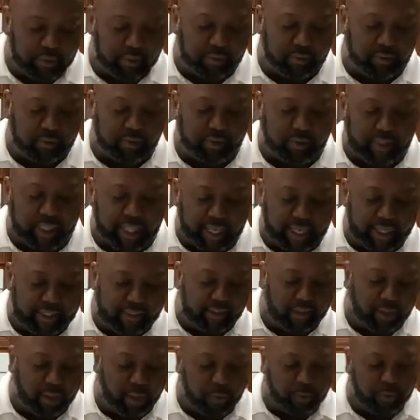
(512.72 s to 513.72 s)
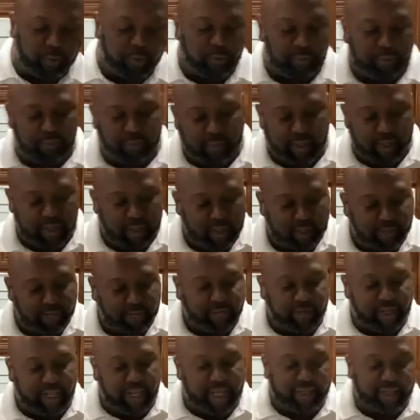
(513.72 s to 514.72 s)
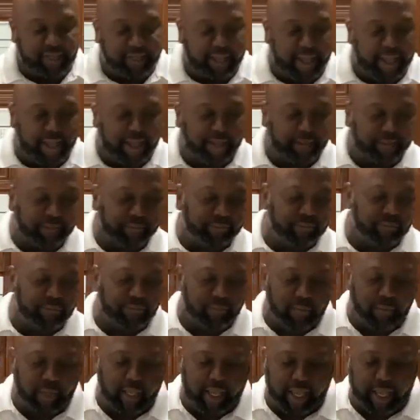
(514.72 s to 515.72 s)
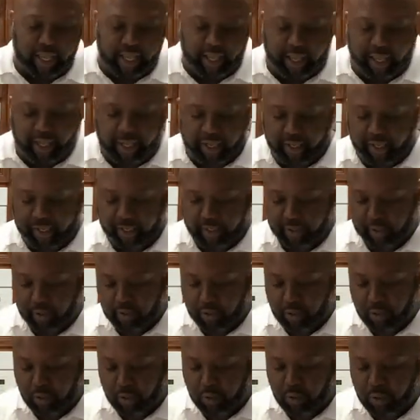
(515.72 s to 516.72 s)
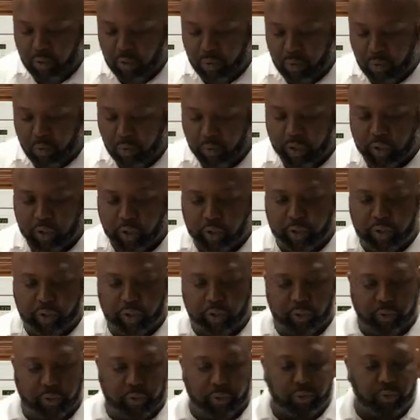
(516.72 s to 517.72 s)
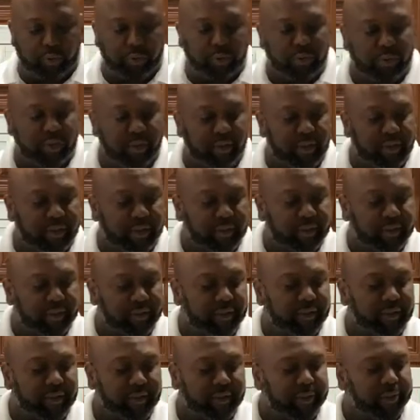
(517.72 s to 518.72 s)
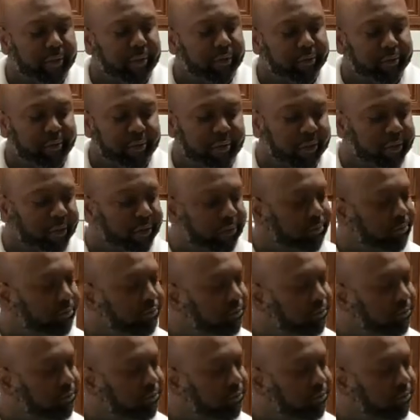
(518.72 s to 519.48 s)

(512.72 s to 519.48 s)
sliced open, flattened out, and we're going to use just,